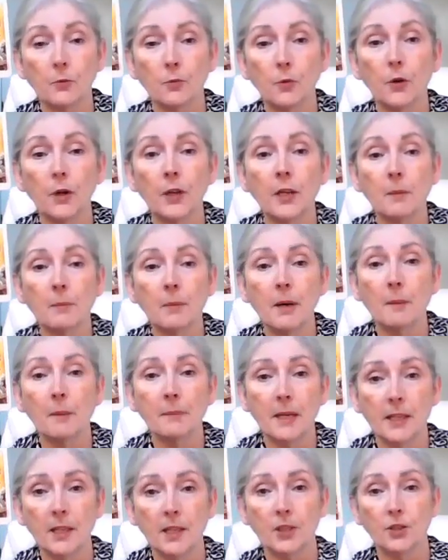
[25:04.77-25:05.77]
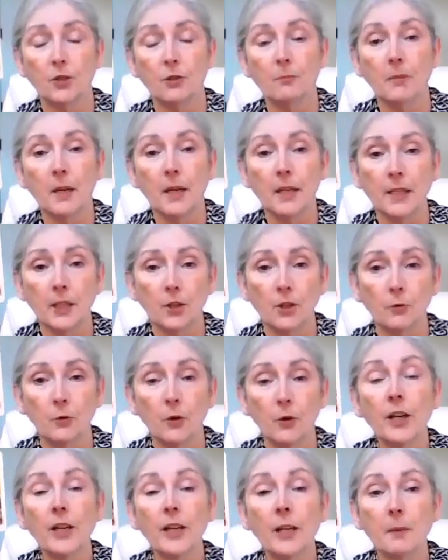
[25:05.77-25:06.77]
You're worried about making your money. You're
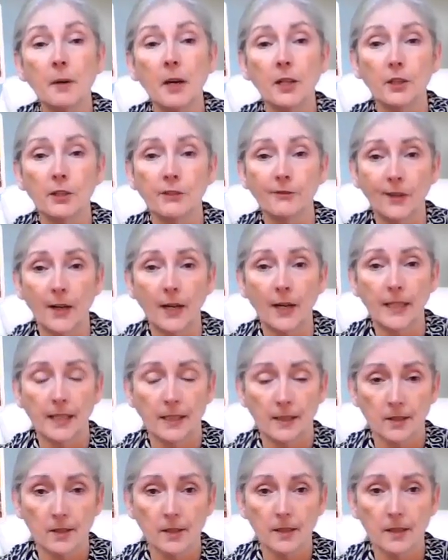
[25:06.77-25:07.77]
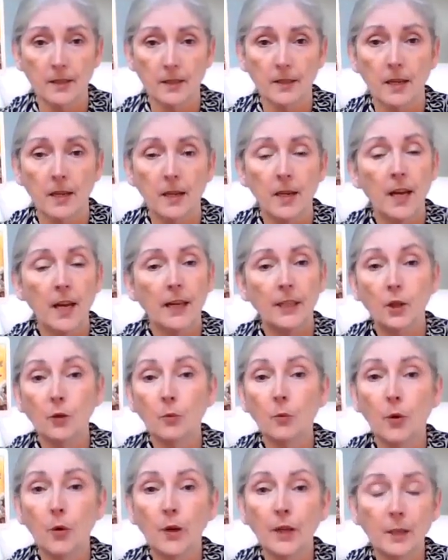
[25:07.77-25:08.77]
worried about your finances.
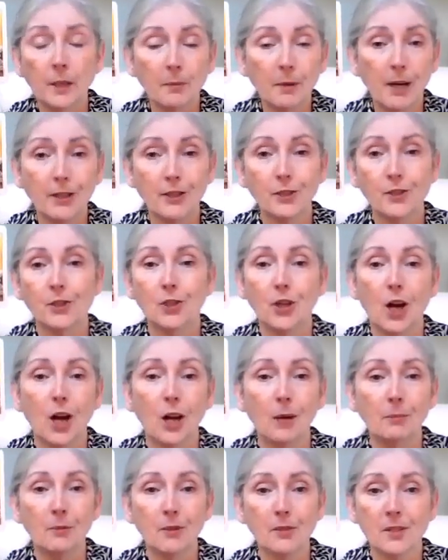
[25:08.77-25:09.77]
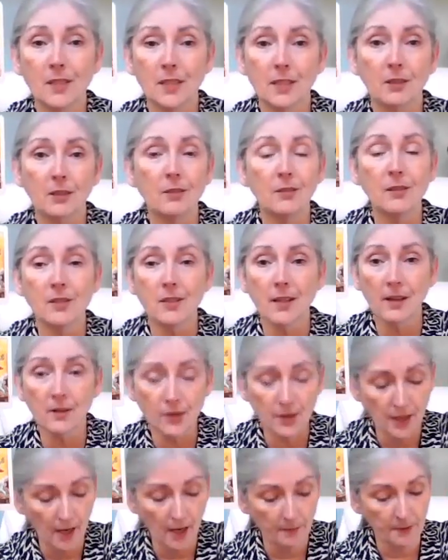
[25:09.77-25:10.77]
You're worrying about your job, your skills,
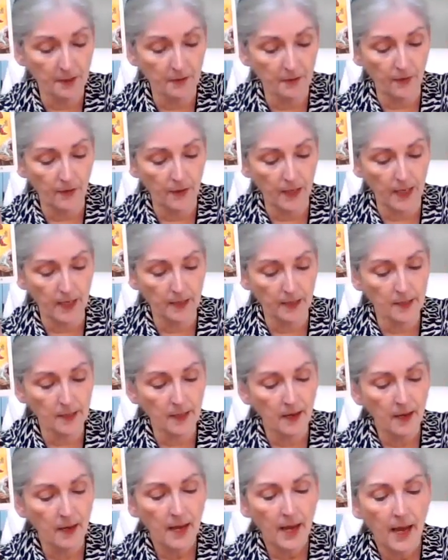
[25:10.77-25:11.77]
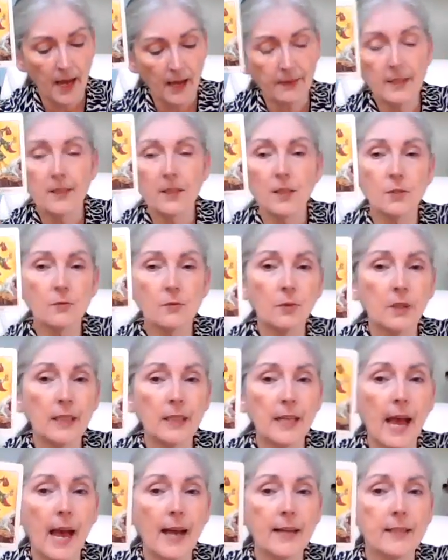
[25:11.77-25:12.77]
those types of things. And this is
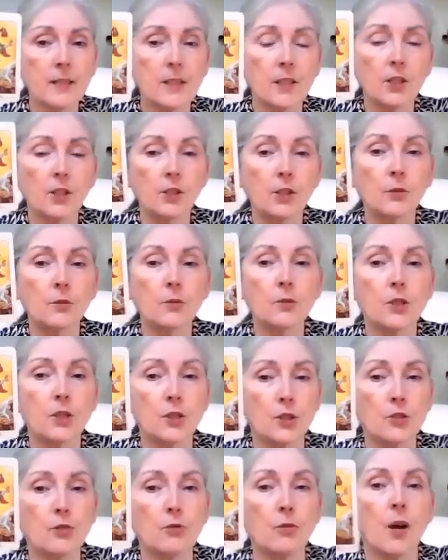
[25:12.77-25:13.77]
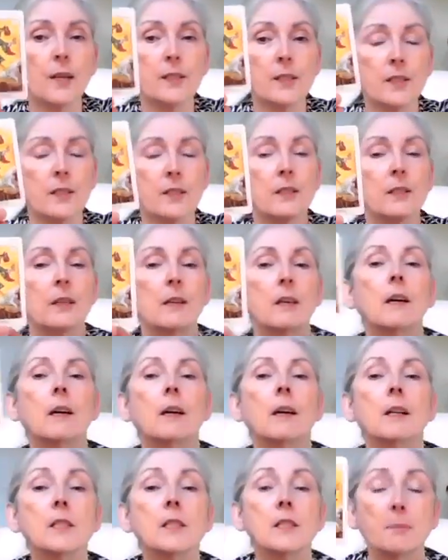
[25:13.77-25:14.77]
really asking you to trust
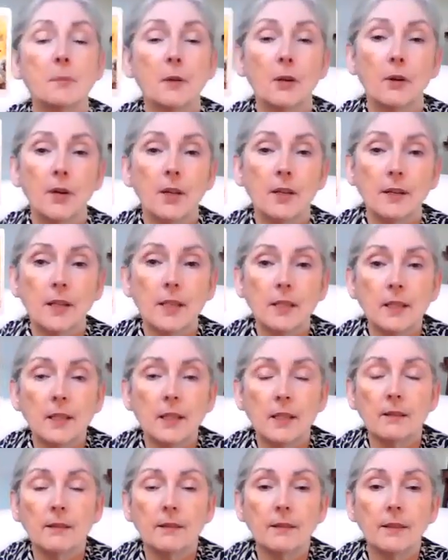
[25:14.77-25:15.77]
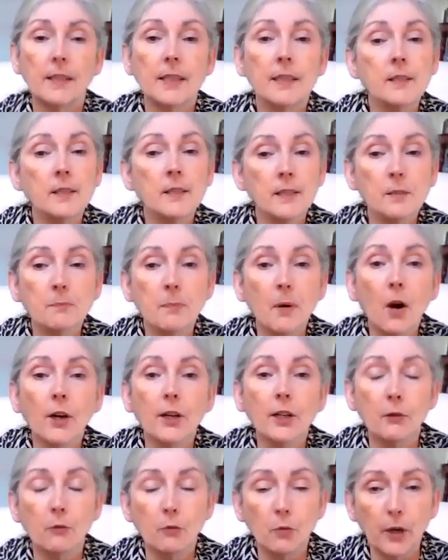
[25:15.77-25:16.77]
spirit. That this is
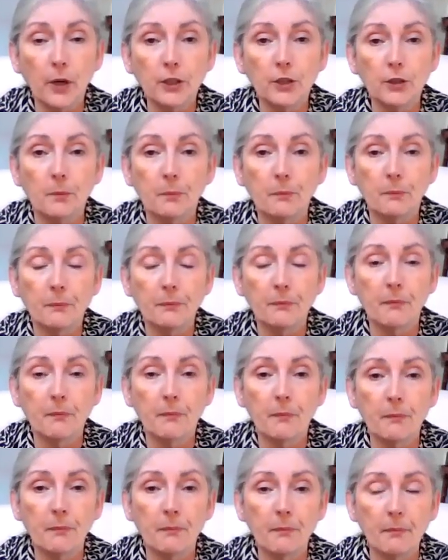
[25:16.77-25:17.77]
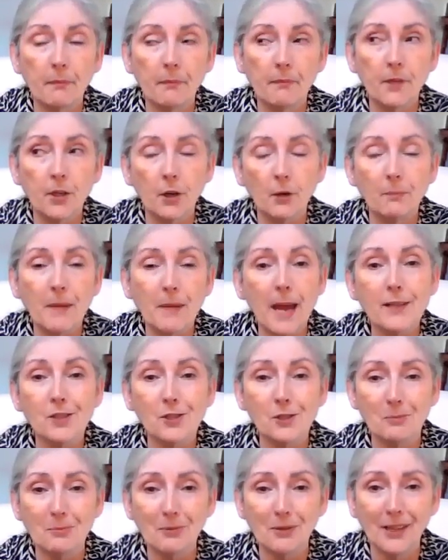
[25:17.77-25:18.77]
part of what your
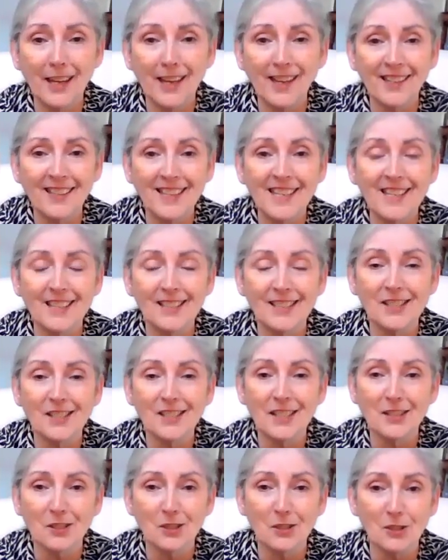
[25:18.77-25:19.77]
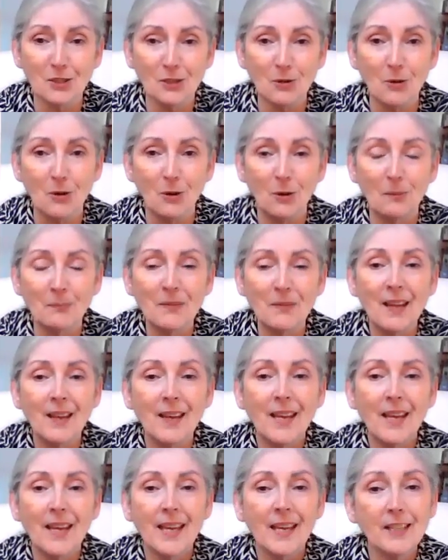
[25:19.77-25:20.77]
master plan is as a soul,
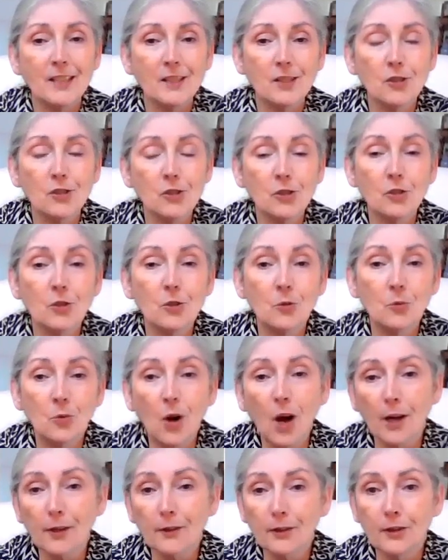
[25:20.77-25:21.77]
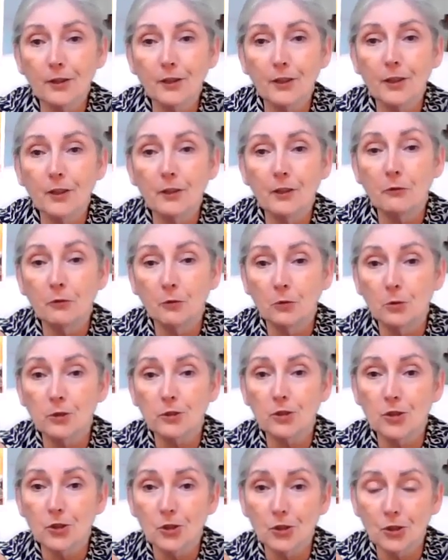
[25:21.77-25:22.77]
is to walk the
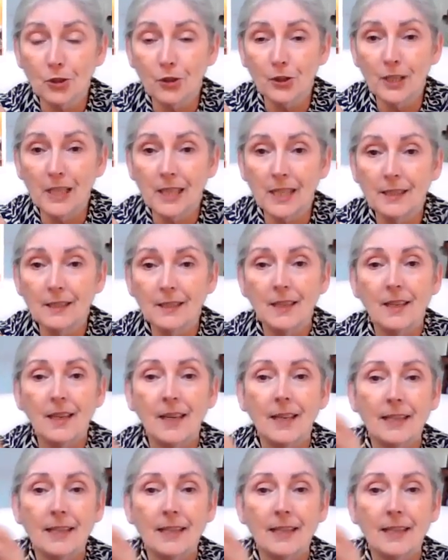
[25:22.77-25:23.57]
fool's journey.